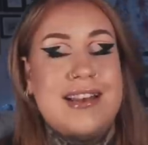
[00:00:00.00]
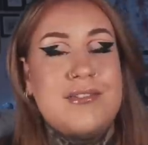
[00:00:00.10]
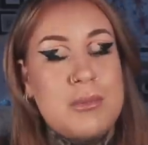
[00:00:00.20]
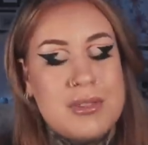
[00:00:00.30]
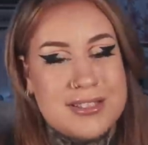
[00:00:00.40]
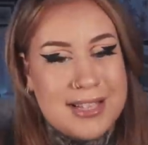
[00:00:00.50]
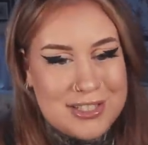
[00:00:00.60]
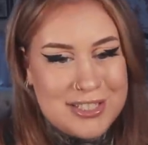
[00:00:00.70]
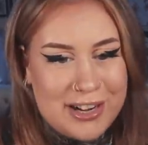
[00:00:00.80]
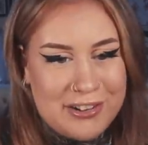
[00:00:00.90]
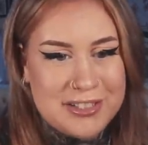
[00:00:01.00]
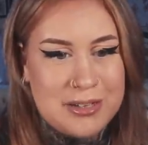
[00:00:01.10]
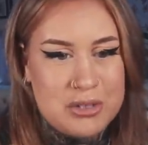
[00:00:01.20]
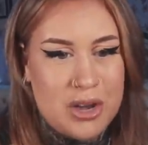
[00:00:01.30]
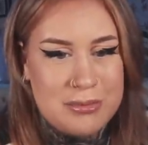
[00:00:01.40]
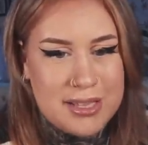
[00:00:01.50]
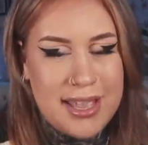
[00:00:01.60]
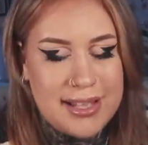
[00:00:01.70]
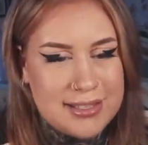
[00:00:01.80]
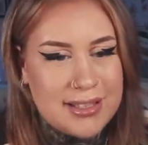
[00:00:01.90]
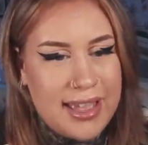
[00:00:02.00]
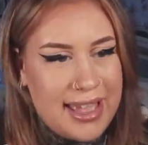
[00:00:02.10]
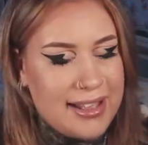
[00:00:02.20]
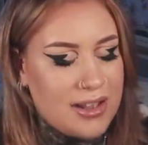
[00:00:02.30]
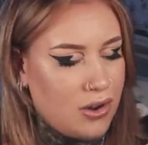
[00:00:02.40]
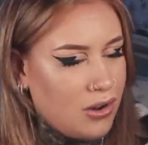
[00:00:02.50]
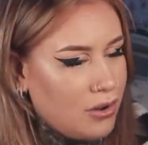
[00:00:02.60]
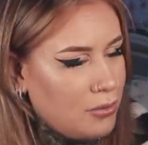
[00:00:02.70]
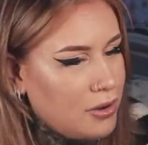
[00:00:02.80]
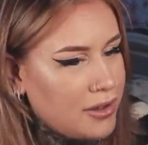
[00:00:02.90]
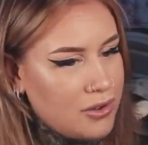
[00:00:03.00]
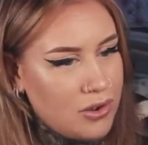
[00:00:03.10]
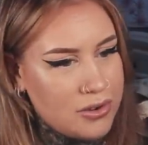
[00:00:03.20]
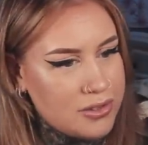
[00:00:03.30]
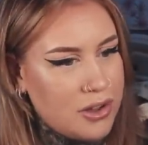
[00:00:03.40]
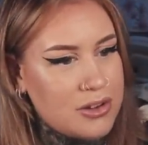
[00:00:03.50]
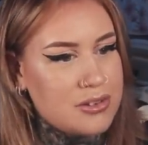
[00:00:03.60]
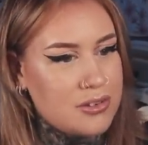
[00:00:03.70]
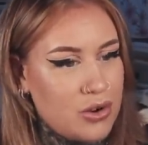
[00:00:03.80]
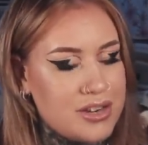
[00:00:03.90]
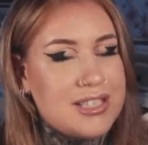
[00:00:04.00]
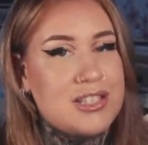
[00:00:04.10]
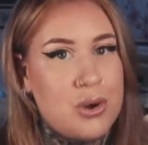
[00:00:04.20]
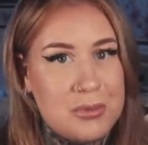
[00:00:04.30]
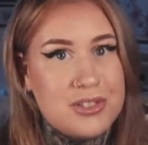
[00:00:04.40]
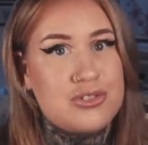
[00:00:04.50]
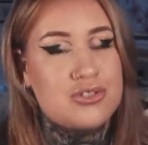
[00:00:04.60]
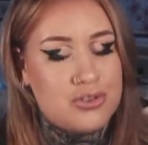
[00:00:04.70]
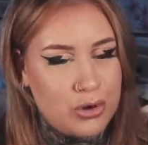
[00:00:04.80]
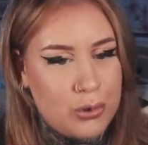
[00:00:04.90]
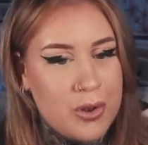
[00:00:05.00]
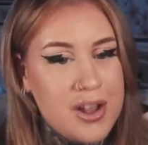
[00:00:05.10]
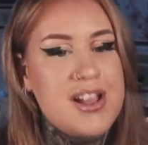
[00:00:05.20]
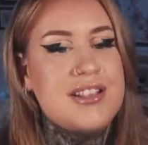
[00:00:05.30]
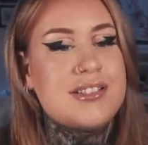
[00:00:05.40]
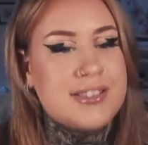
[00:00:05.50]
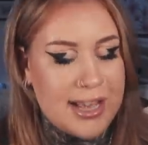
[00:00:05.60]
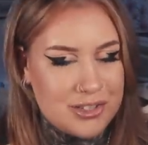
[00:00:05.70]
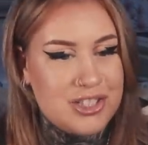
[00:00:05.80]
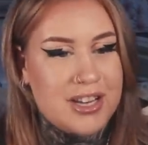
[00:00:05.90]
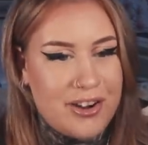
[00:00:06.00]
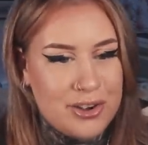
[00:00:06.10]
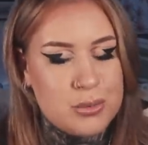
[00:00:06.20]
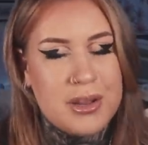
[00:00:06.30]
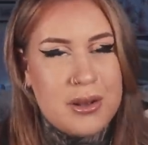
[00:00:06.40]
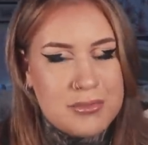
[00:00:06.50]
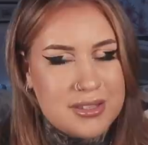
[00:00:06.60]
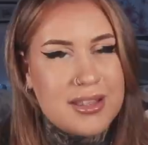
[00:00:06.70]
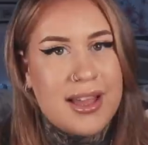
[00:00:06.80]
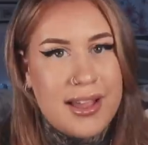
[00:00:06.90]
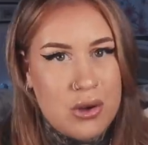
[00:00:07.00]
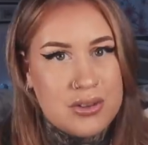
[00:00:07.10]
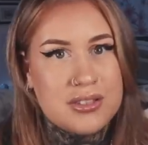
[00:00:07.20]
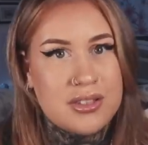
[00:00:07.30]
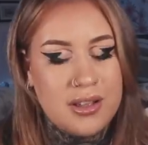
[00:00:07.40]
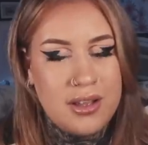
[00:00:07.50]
living with a sagittarius sometimes it's it oh my god like honestly tom is a true sagittarius when it comes to the chaos